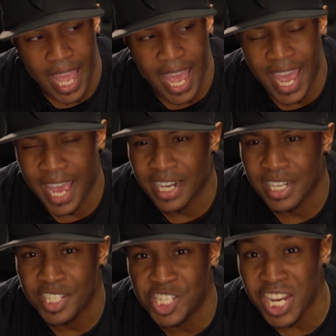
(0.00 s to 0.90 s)
And
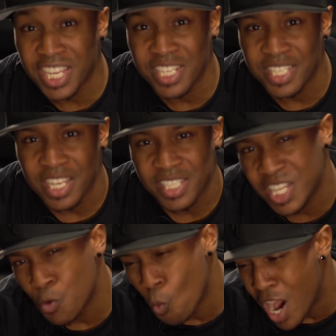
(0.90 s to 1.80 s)
chickens see
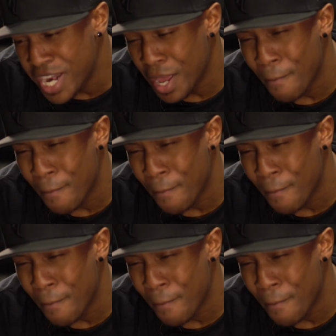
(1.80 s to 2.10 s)
one,